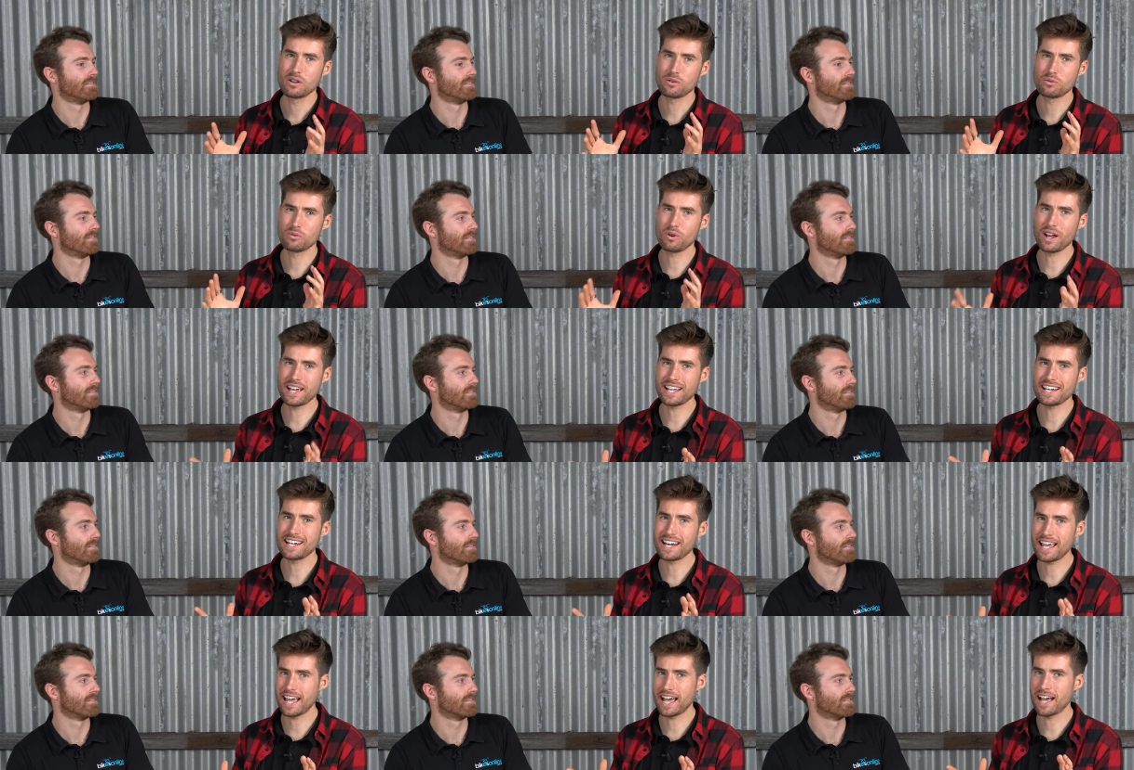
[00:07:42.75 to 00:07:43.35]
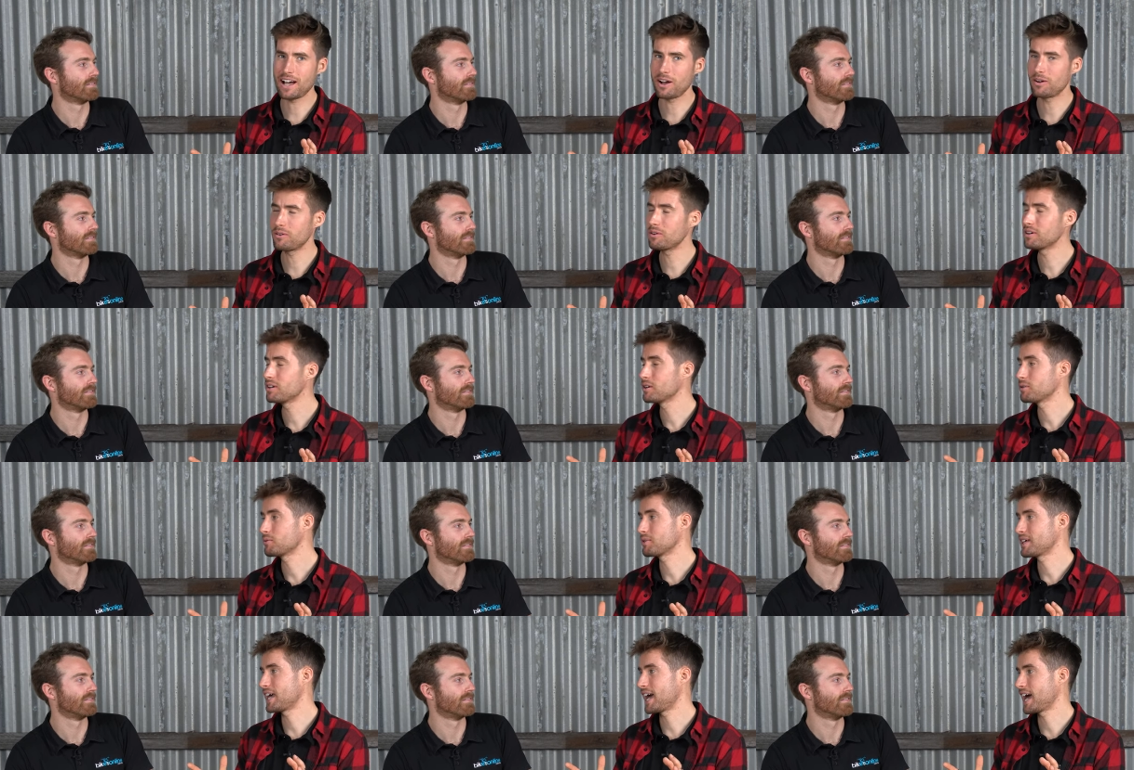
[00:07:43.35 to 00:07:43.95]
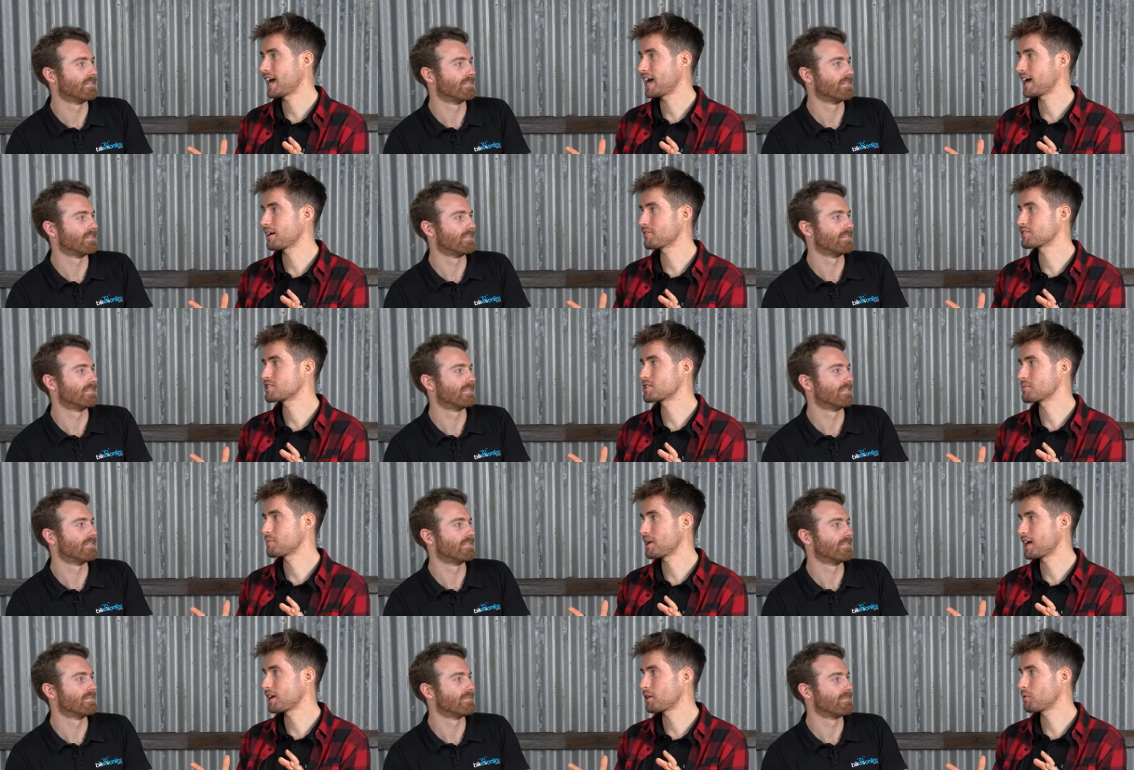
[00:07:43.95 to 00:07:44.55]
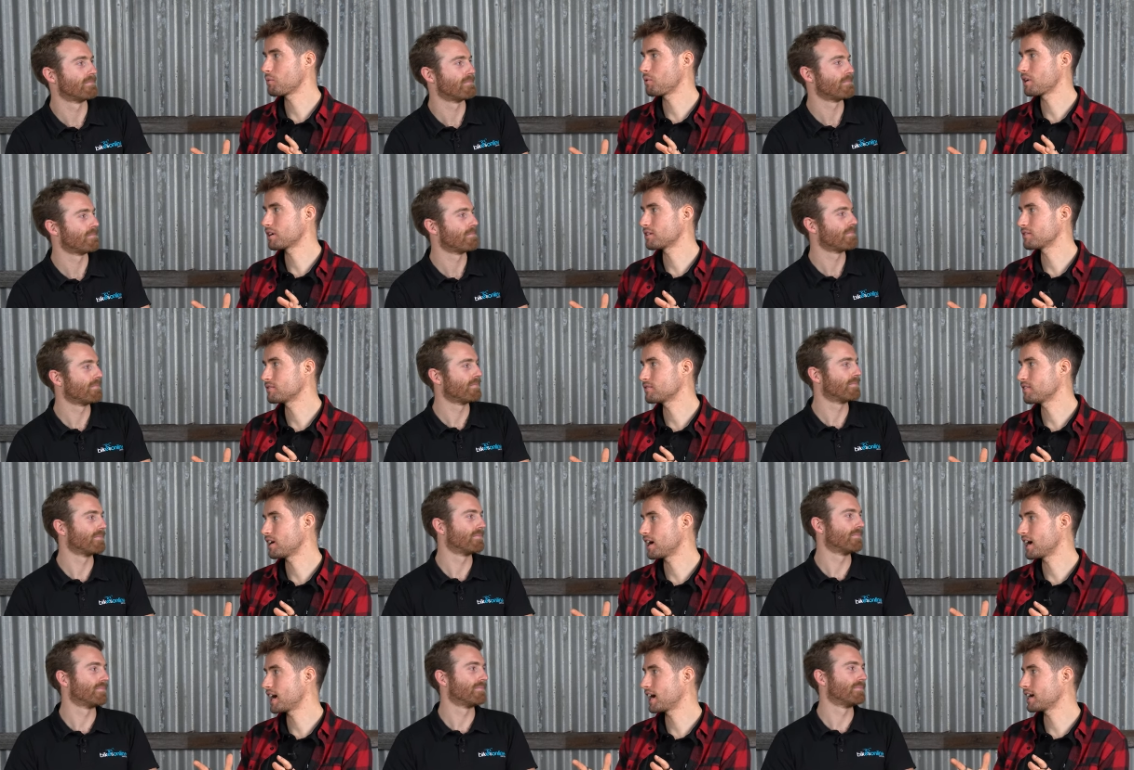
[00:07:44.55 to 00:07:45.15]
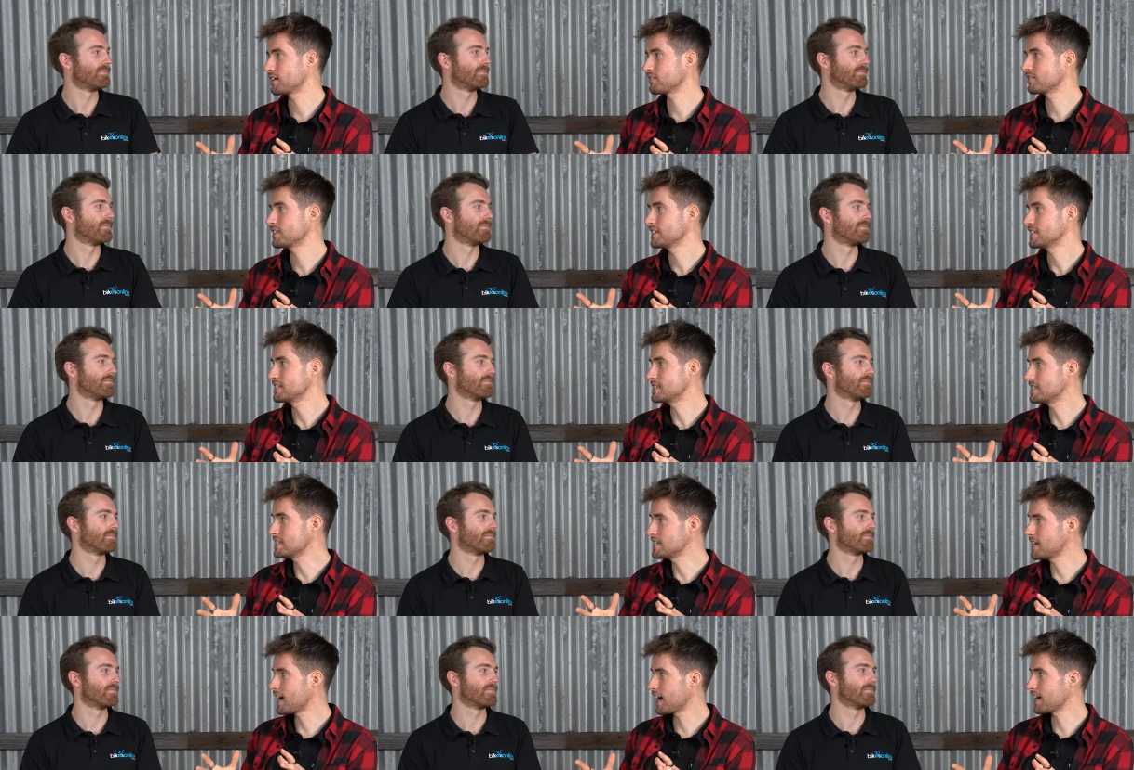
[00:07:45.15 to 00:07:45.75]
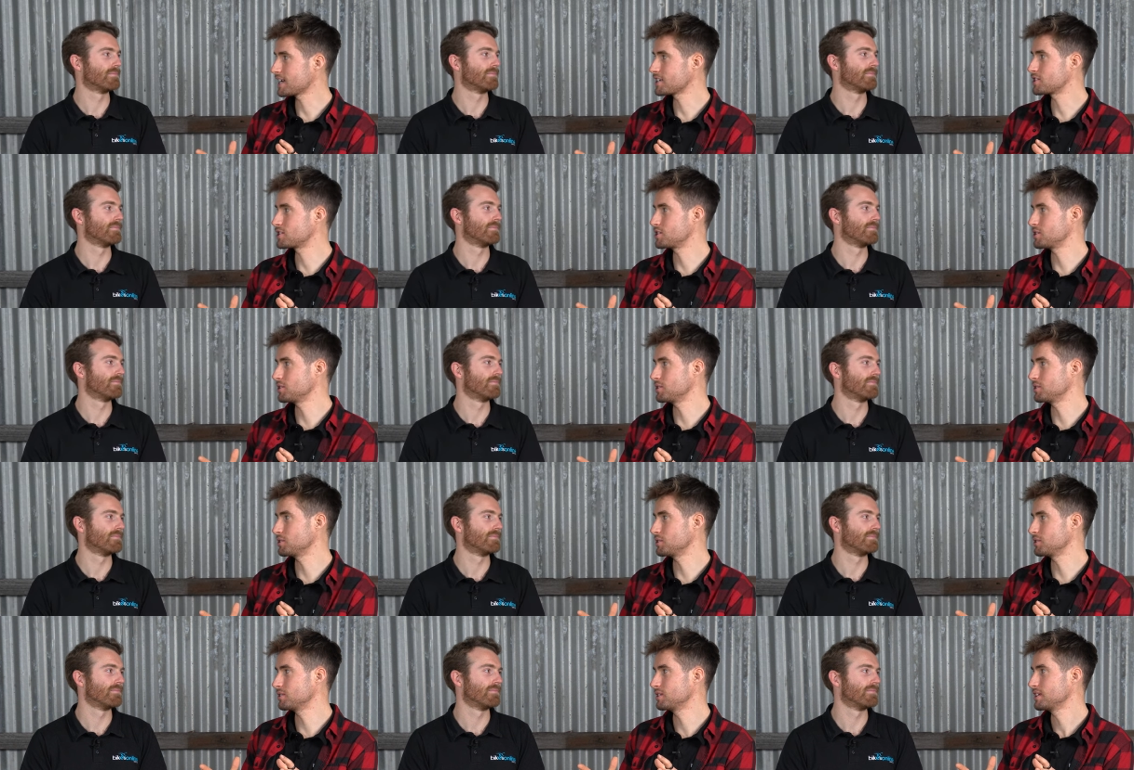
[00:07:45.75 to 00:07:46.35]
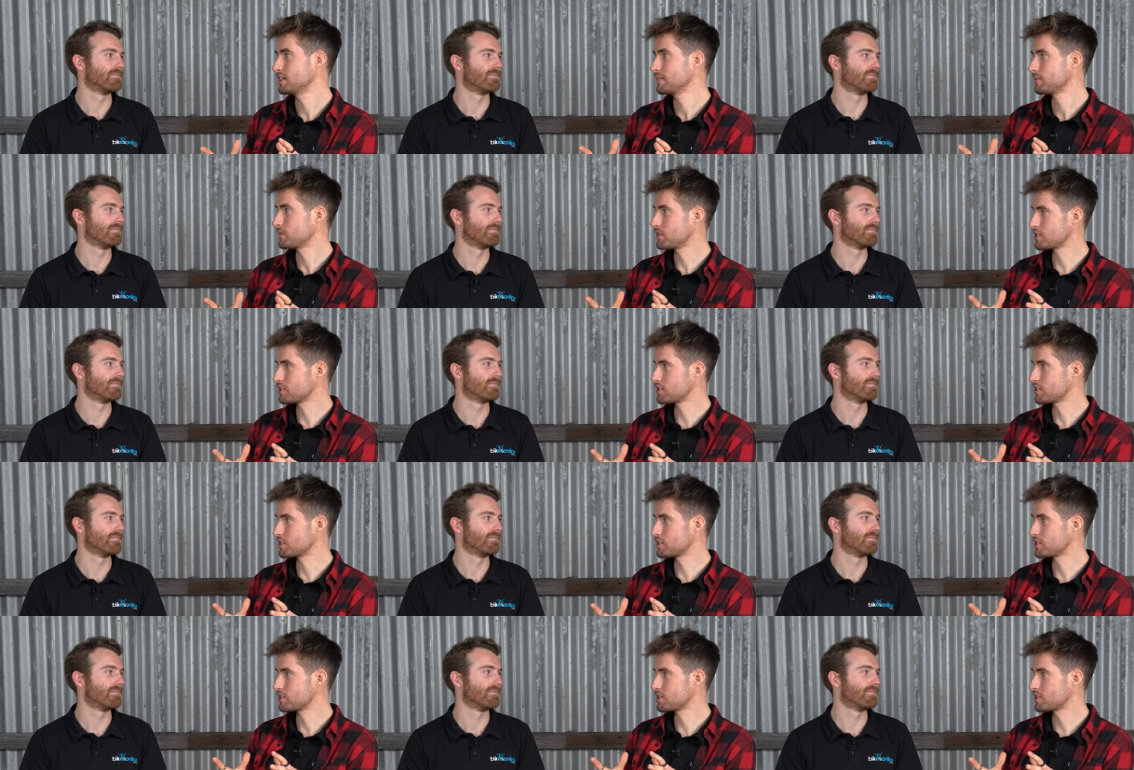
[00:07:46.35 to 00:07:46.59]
Speaker 1: Right now, we have Shimano 105 Di2.